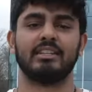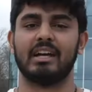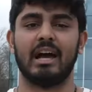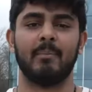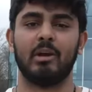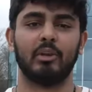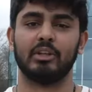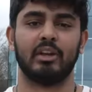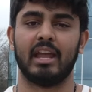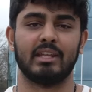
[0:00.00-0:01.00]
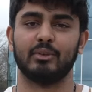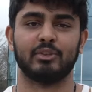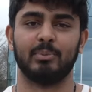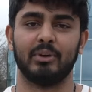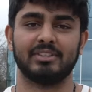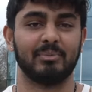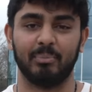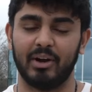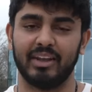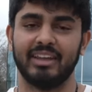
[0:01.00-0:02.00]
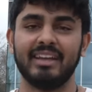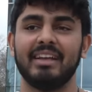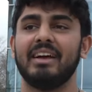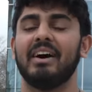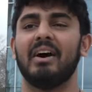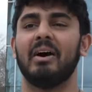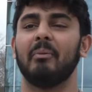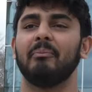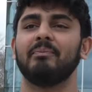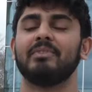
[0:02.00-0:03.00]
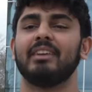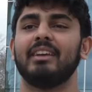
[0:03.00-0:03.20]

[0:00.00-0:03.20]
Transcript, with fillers: excellence in any aspect of one's life.